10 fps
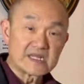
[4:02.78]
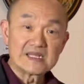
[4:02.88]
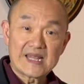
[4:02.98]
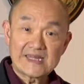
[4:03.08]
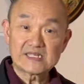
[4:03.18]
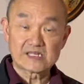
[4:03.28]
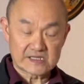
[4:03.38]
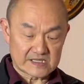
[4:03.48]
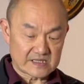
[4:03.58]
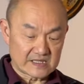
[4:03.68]

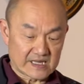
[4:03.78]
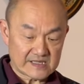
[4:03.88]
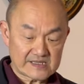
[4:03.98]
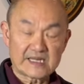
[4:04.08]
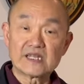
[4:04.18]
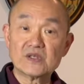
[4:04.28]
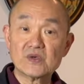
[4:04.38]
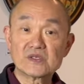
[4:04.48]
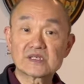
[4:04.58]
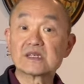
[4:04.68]
latest last that he
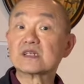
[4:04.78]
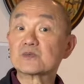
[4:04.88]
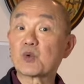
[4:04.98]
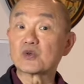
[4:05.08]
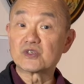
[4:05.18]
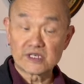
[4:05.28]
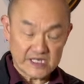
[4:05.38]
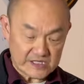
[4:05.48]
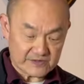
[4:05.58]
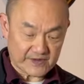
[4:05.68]
uses in his
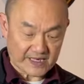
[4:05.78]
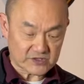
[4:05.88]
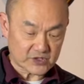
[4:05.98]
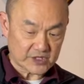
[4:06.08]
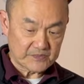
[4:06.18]
Portuguese factory,